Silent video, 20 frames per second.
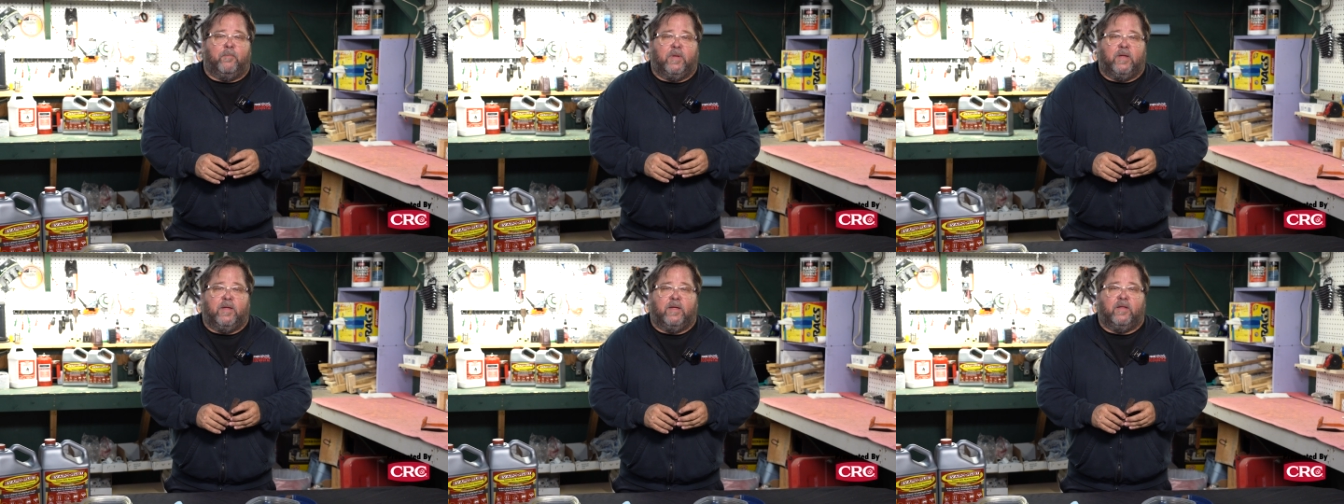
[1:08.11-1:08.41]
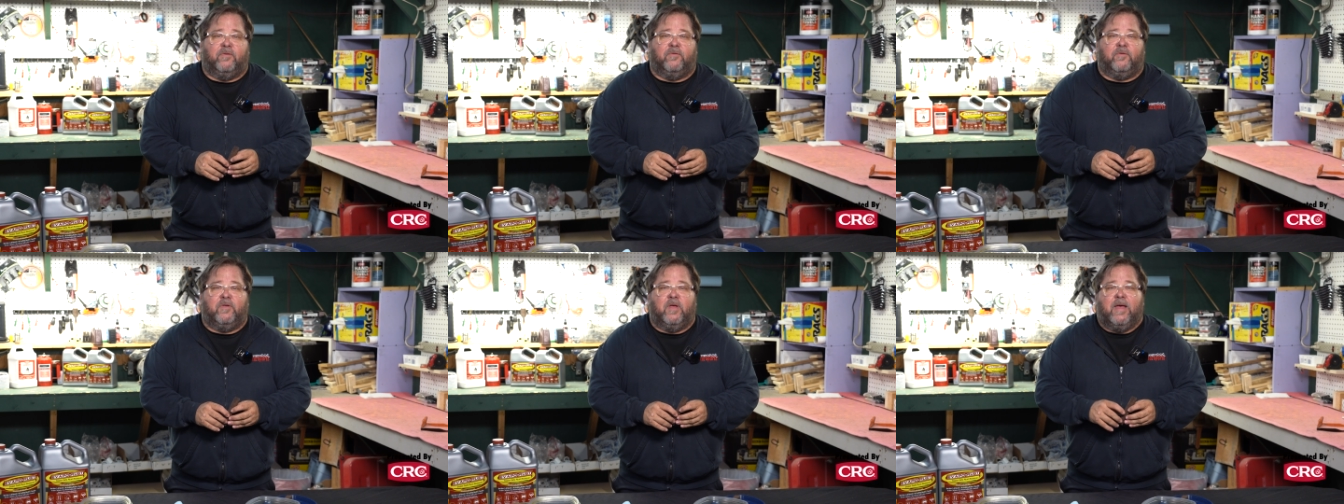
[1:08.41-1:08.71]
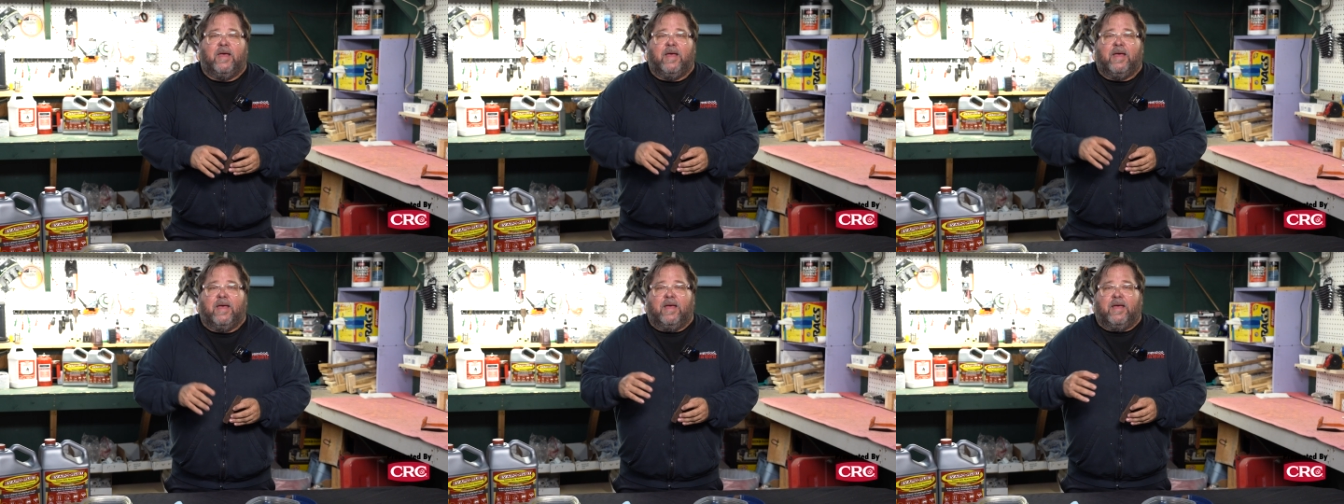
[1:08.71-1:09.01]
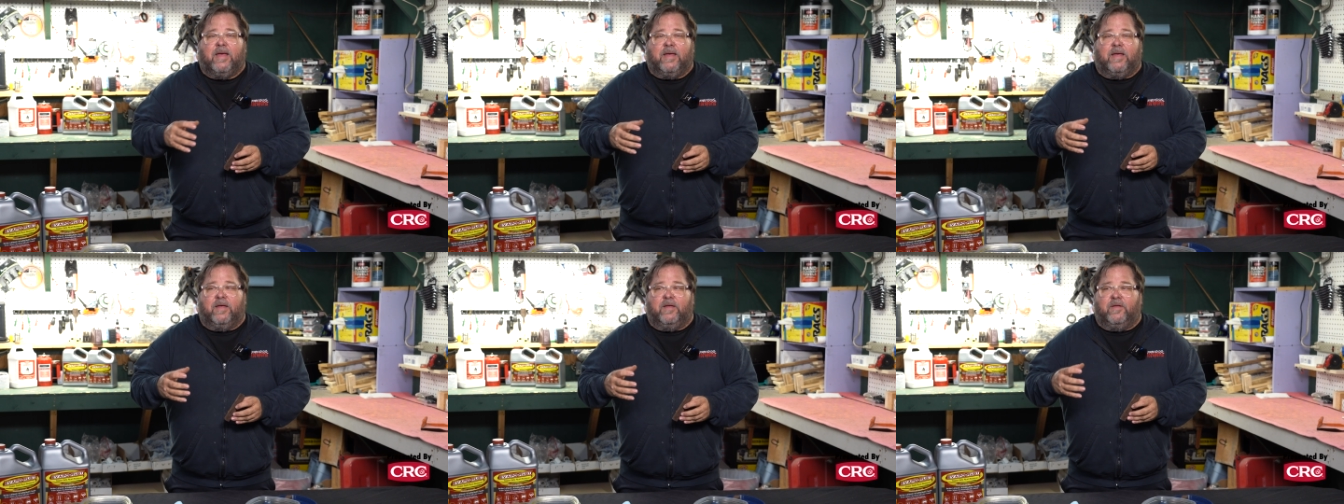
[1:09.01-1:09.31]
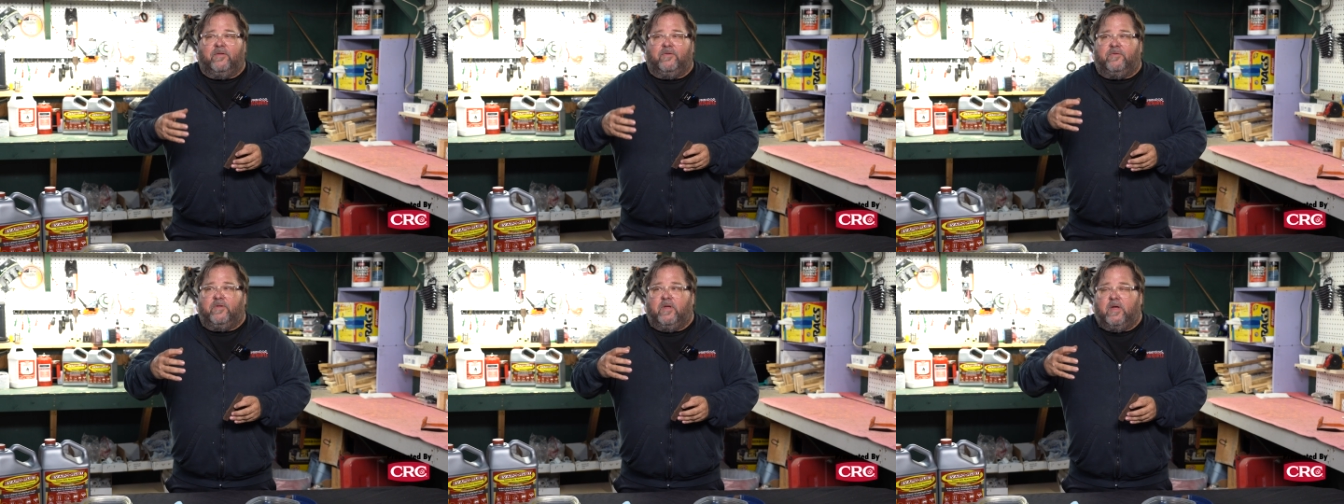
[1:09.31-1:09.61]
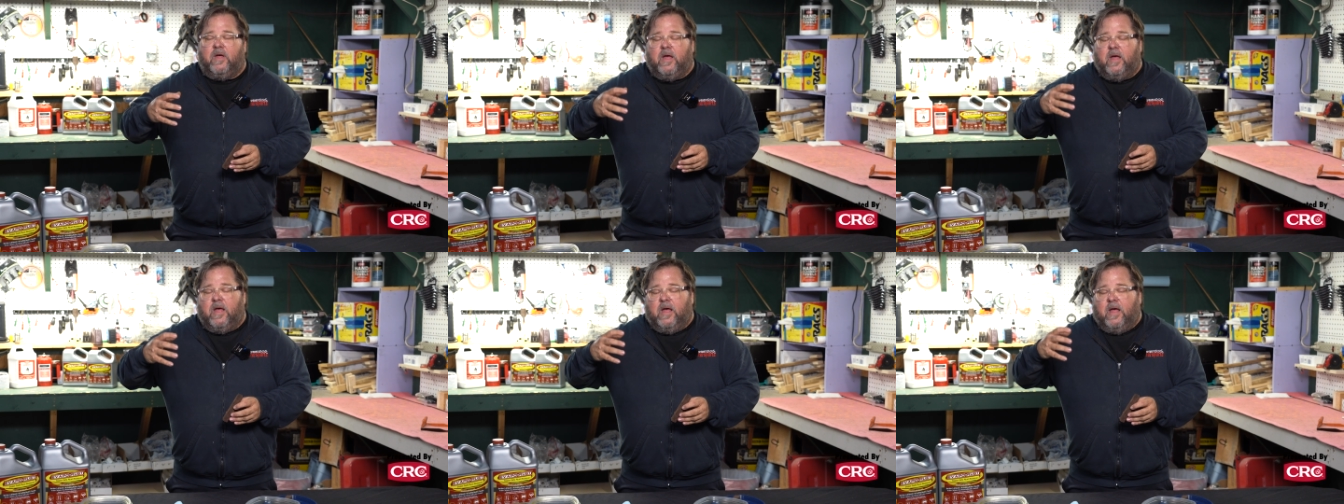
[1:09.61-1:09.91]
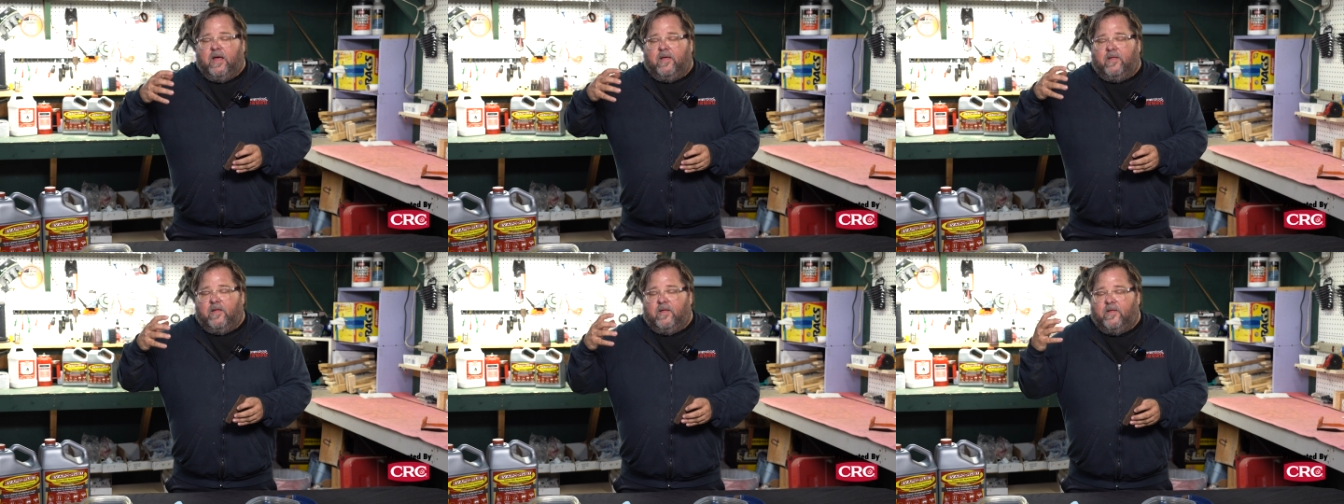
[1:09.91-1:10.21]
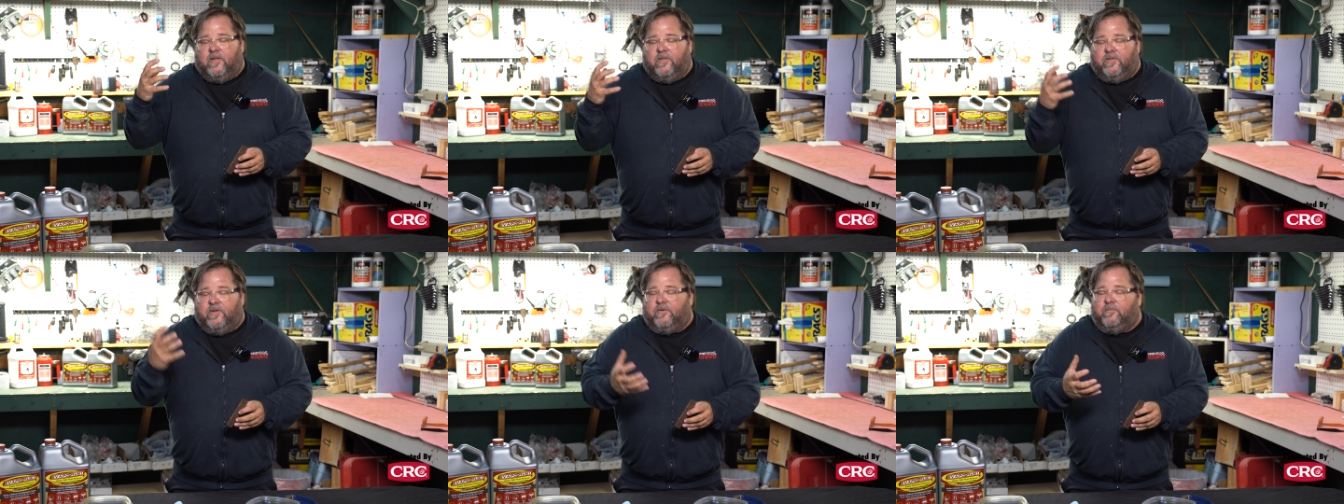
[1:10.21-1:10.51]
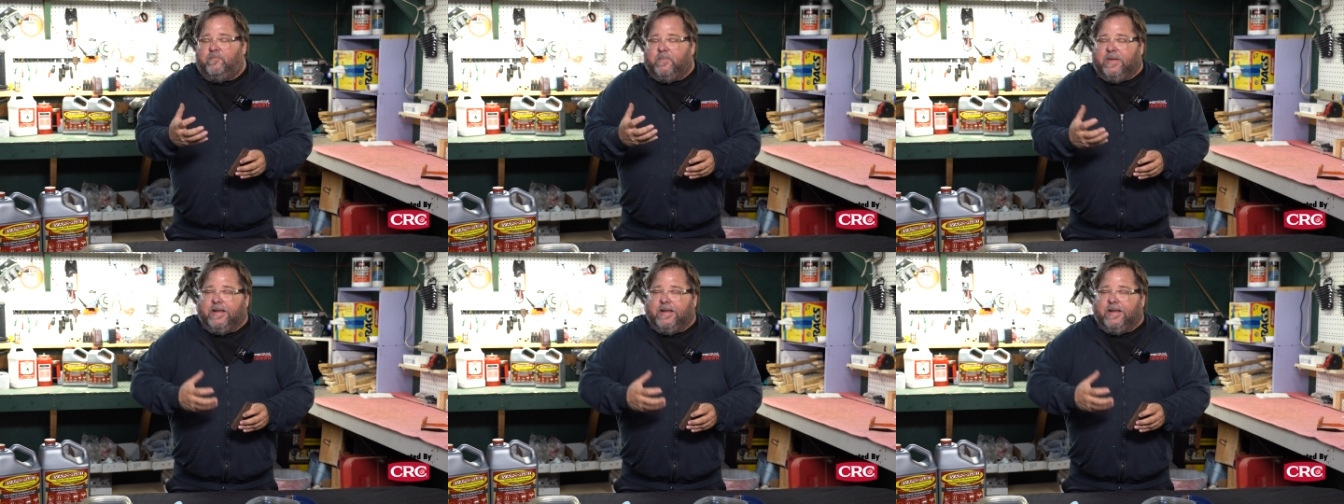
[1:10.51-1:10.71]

means is this